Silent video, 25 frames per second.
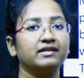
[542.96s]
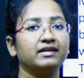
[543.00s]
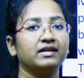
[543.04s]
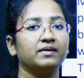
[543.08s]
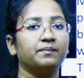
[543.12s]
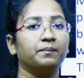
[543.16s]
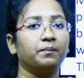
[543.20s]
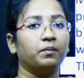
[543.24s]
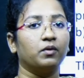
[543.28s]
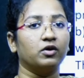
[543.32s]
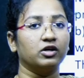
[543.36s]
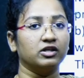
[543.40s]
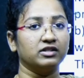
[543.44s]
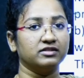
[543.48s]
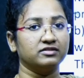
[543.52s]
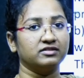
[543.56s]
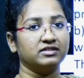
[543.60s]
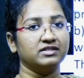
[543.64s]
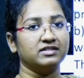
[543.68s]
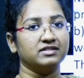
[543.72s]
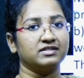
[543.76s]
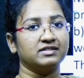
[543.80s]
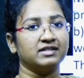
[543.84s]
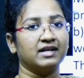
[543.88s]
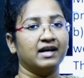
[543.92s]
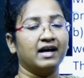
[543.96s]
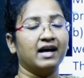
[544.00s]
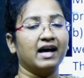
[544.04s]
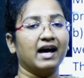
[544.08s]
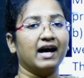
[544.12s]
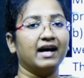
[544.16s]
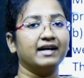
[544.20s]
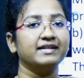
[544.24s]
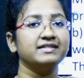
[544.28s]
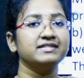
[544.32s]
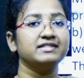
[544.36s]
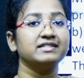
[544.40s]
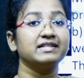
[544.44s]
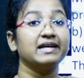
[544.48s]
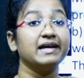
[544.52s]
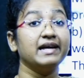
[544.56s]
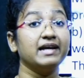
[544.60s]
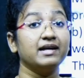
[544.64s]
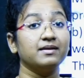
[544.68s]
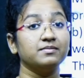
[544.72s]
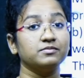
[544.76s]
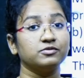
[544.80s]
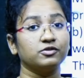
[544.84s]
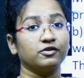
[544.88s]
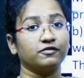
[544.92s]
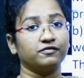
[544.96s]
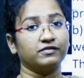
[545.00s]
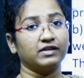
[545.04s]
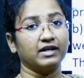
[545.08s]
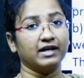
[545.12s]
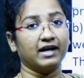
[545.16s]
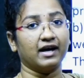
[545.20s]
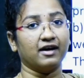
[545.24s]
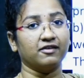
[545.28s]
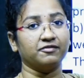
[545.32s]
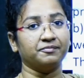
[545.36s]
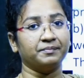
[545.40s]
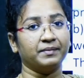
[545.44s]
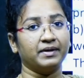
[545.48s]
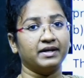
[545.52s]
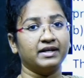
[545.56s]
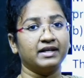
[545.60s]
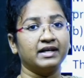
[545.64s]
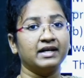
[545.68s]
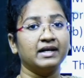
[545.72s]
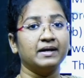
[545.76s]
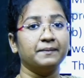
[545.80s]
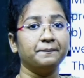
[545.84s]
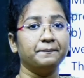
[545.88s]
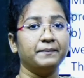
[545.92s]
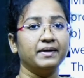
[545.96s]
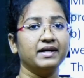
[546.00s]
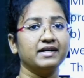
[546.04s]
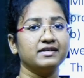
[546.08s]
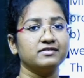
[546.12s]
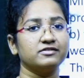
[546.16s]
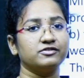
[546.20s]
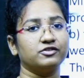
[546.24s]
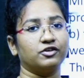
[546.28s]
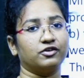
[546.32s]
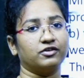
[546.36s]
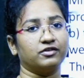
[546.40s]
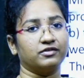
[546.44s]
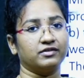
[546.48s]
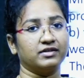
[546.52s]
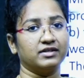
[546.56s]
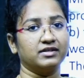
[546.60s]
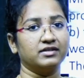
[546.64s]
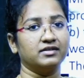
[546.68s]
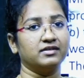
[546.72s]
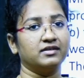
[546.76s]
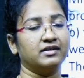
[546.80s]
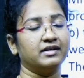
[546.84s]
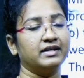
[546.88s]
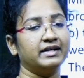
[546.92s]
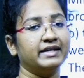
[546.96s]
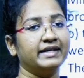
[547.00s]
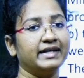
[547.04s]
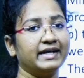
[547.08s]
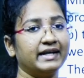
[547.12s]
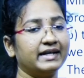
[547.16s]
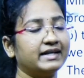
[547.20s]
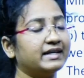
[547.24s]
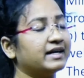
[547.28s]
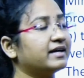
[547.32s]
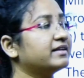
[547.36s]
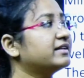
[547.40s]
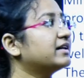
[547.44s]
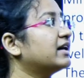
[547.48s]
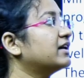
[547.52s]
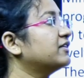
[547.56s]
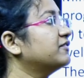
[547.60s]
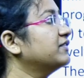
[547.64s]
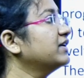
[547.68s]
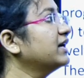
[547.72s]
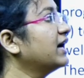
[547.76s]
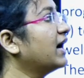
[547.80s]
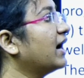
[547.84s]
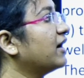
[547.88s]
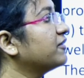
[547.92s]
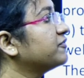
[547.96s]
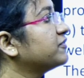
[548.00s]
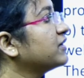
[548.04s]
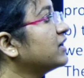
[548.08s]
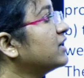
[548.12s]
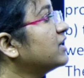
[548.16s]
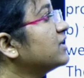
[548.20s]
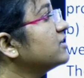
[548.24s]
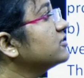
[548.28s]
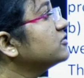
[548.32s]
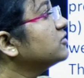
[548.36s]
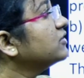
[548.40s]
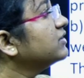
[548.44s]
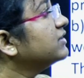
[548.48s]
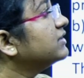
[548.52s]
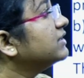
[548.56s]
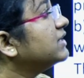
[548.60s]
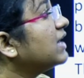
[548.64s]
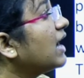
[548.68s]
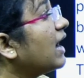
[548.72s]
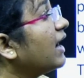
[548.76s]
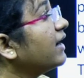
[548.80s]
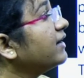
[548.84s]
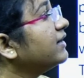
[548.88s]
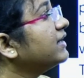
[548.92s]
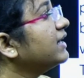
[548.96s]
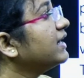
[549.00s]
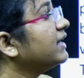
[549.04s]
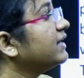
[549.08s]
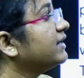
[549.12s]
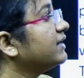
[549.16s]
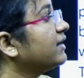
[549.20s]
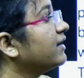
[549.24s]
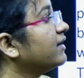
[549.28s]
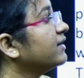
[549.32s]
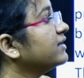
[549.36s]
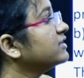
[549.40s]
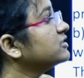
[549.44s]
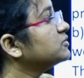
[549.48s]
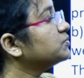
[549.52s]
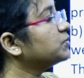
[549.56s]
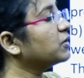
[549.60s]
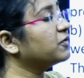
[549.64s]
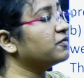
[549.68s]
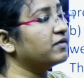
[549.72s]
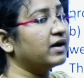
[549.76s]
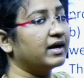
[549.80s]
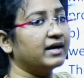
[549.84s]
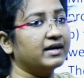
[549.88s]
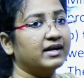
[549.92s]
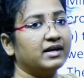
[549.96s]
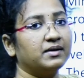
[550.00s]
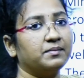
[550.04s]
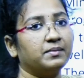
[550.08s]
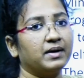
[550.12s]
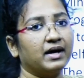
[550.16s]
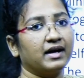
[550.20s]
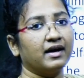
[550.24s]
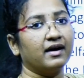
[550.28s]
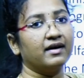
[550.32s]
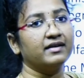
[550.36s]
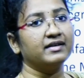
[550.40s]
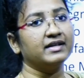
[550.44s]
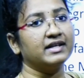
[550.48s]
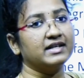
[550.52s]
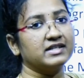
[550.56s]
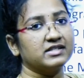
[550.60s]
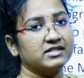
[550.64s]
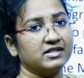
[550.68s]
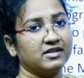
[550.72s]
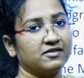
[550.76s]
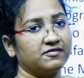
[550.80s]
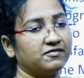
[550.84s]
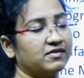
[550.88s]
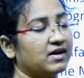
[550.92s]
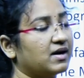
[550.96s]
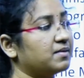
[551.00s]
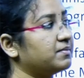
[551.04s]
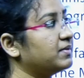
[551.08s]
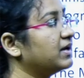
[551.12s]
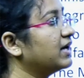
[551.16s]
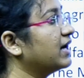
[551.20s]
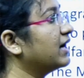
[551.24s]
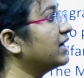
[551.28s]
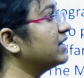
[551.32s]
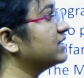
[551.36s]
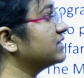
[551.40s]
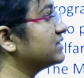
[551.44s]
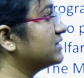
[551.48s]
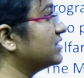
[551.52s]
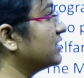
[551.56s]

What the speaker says: their policies and schemes of the government based on the data that we have. So that data is provided by our National Family Health